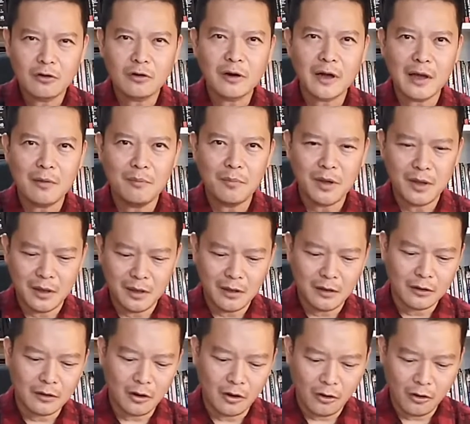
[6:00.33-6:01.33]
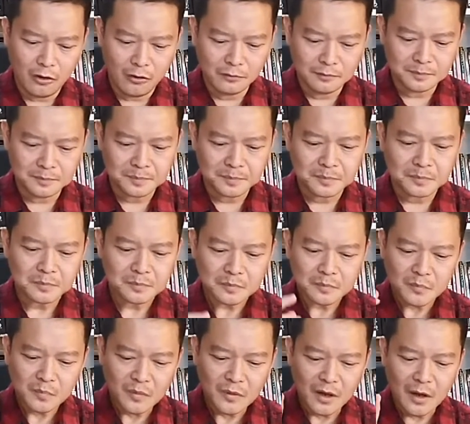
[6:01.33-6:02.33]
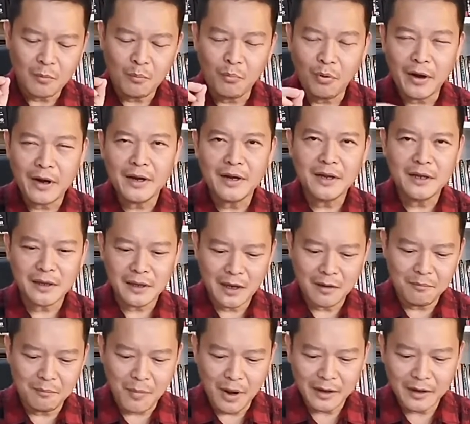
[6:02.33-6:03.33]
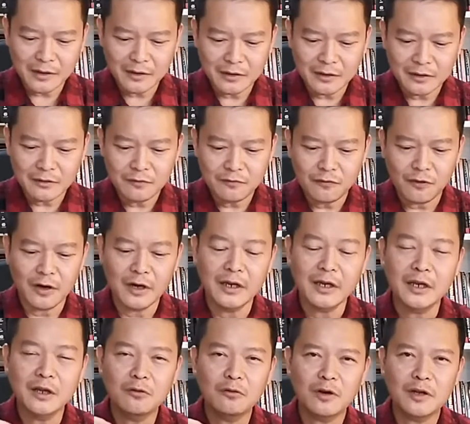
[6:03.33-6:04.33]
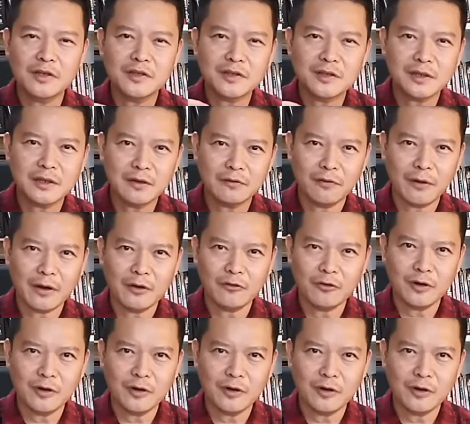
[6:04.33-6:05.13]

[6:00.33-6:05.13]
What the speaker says: Hung and me called Branding and Marketing for Newly Certified